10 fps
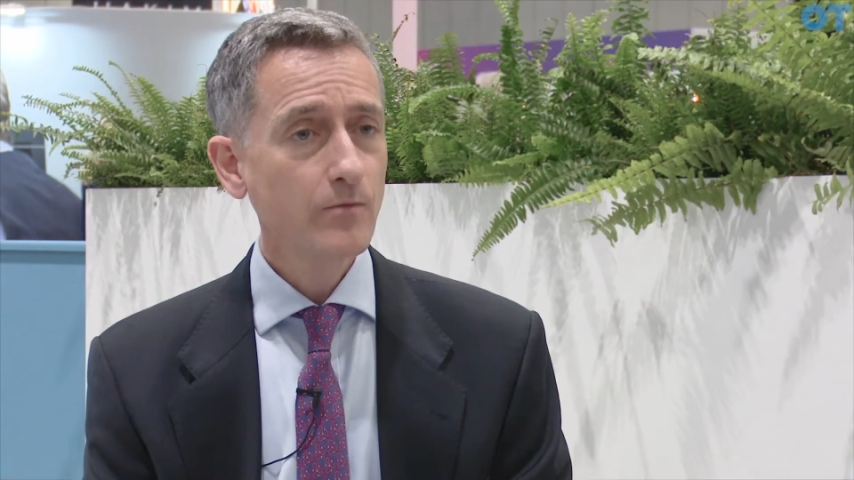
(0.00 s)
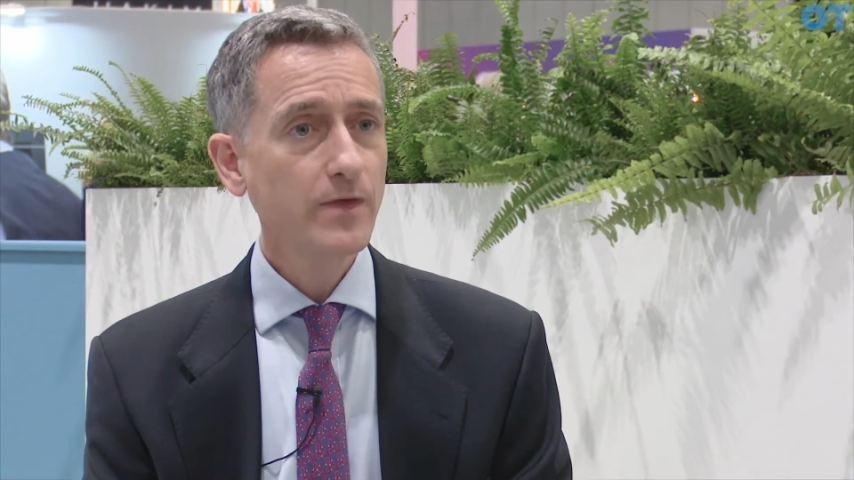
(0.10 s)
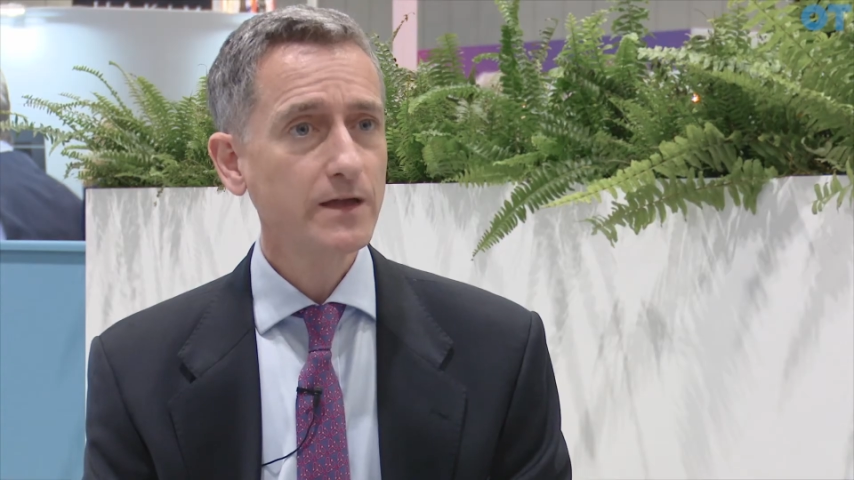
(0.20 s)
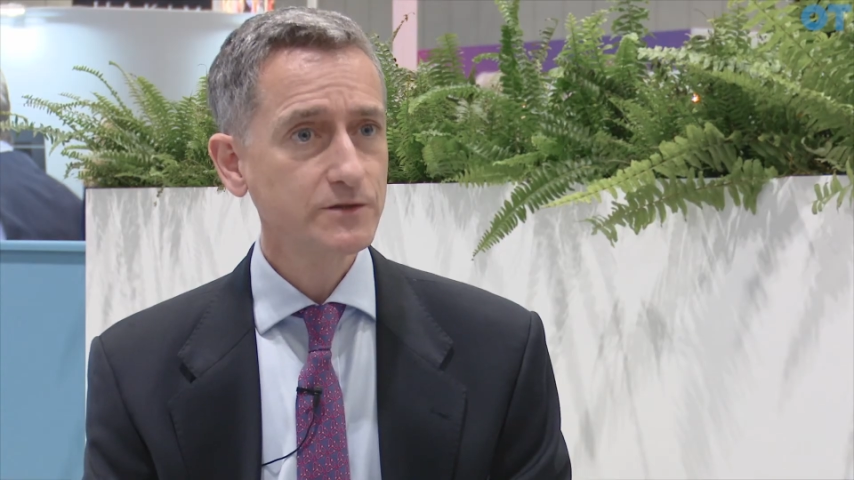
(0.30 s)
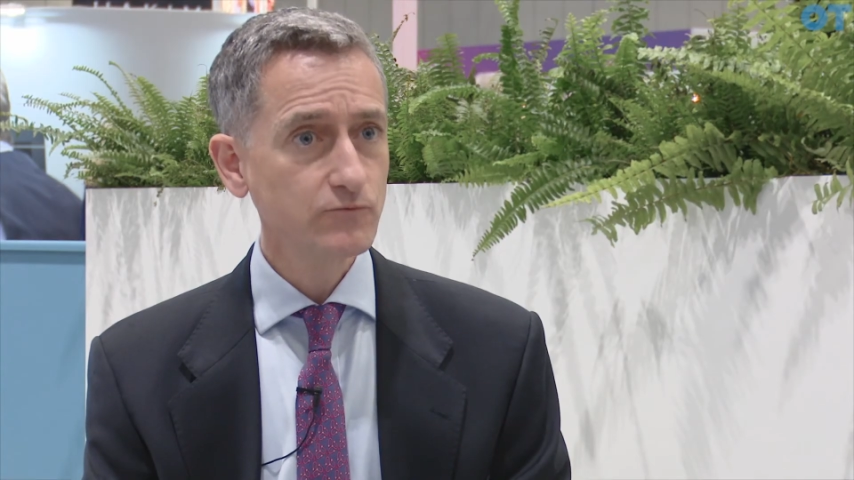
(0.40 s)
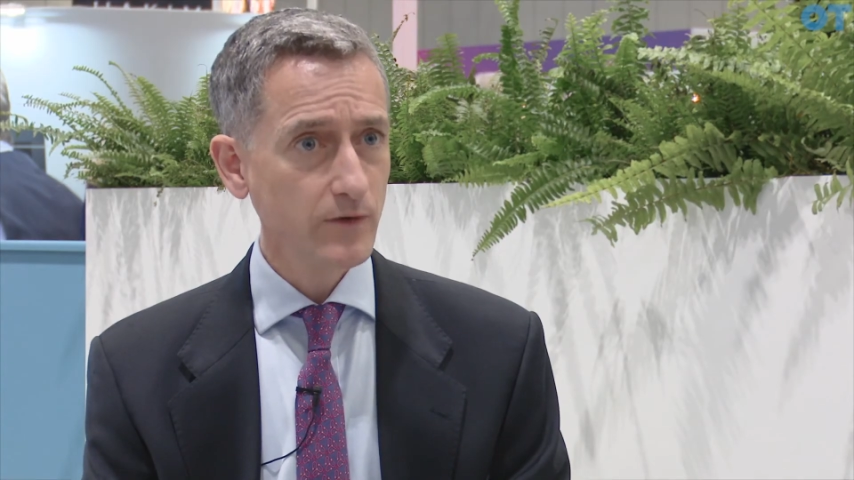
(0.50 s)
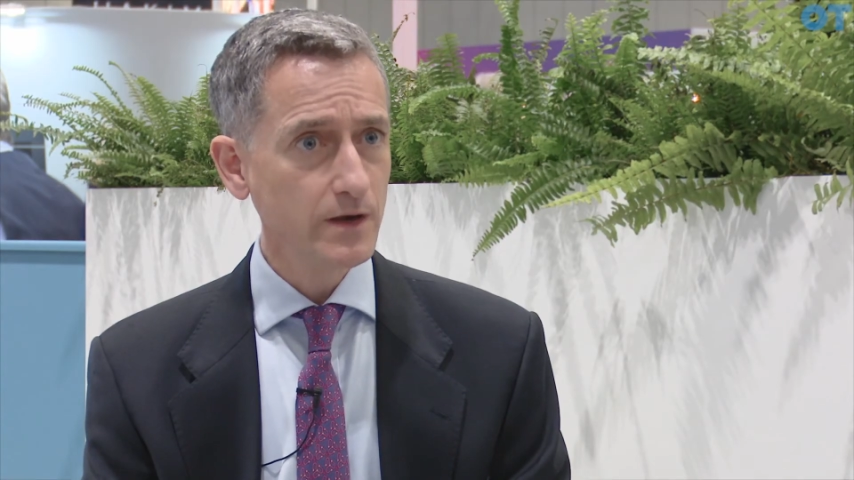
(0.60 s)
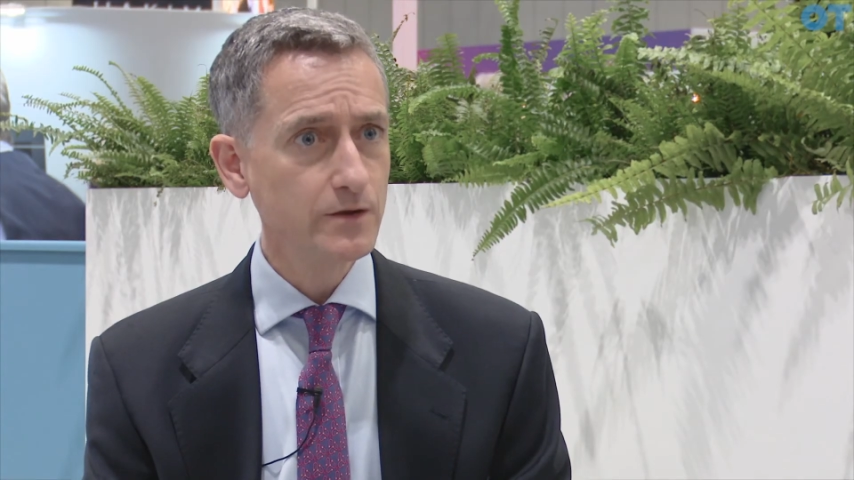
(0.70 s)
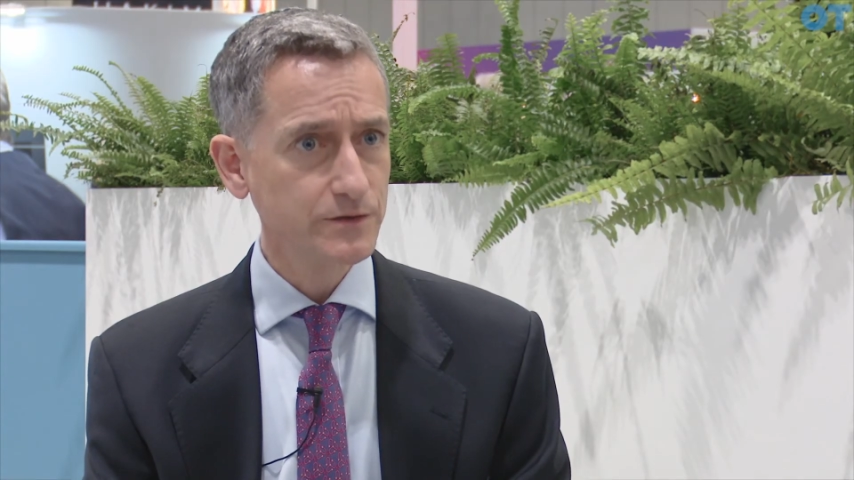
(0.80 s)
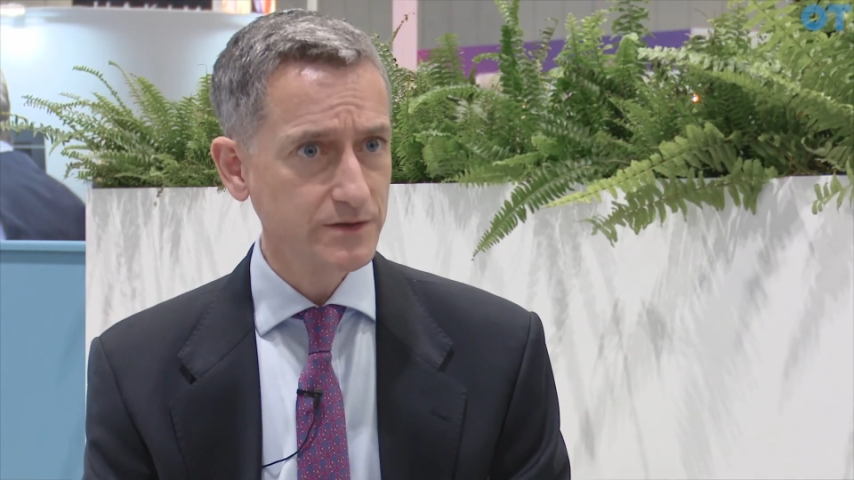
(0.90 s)
That's a
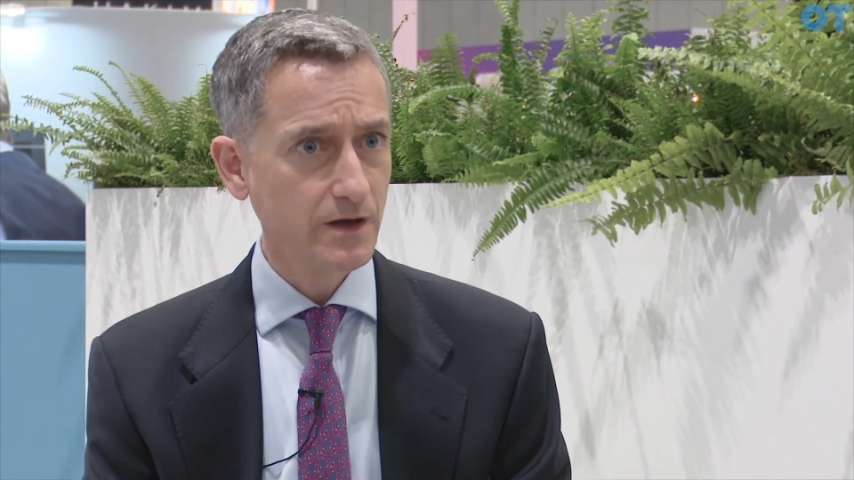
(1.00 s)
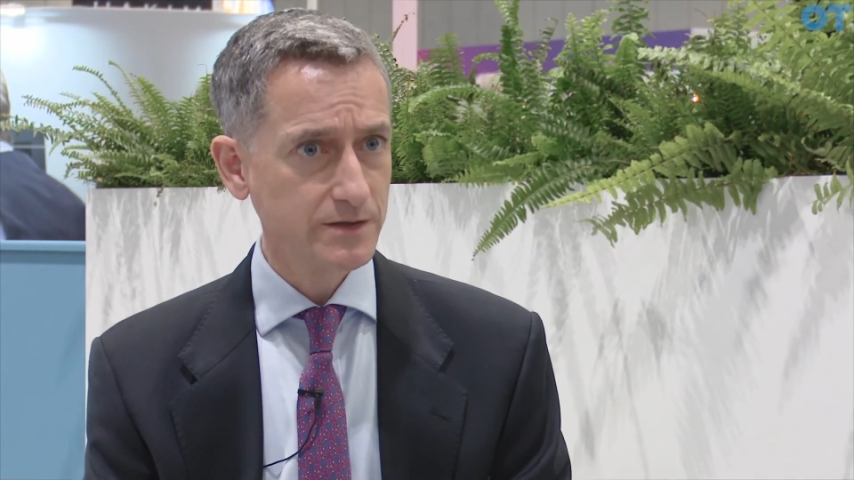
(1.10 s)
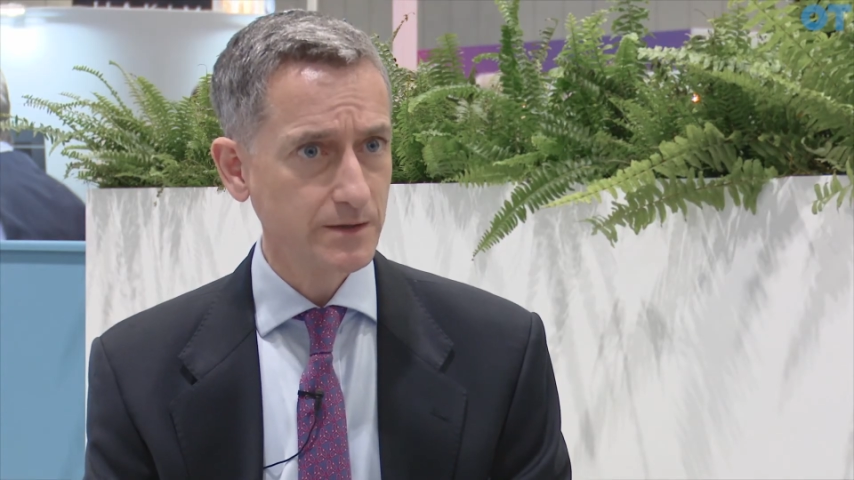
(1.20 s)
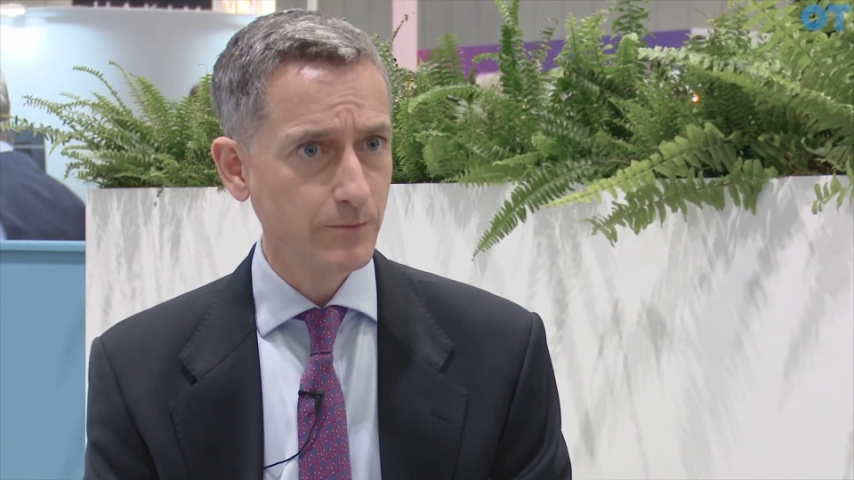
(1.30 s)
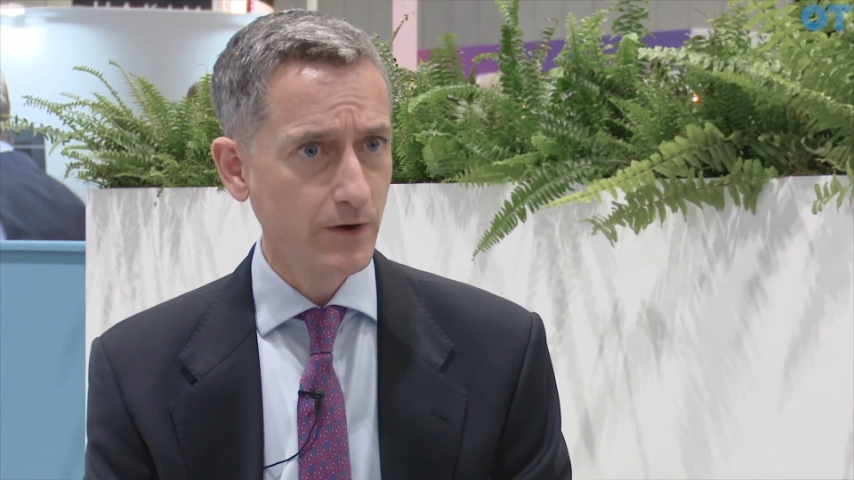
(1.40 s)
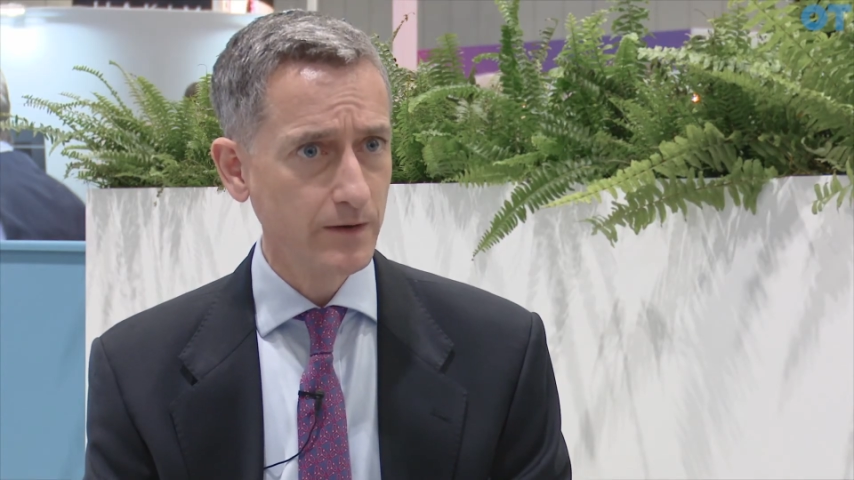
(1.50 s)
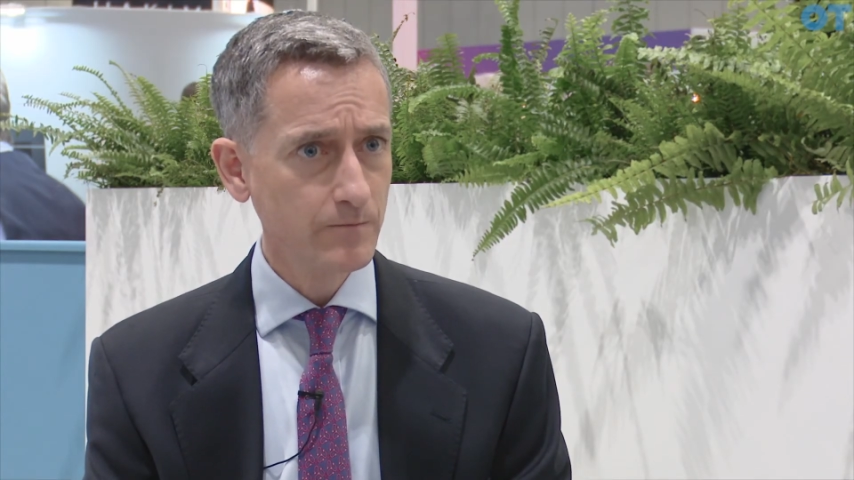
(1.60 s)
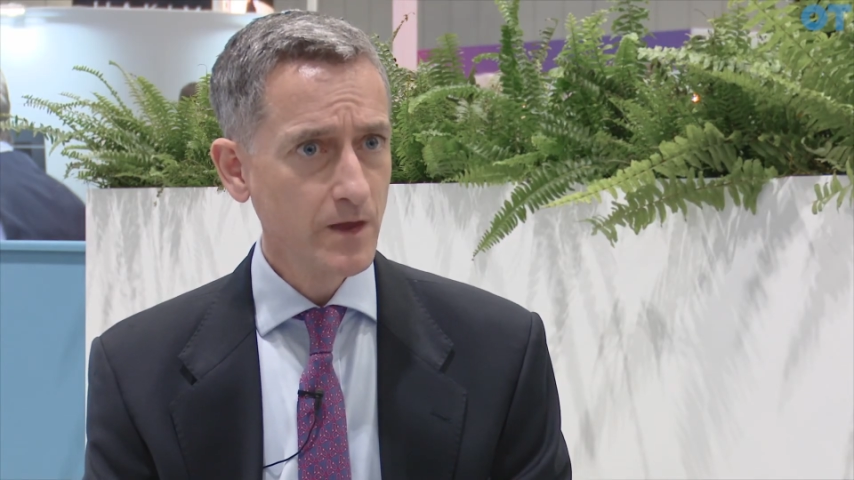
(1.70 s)
really good starting point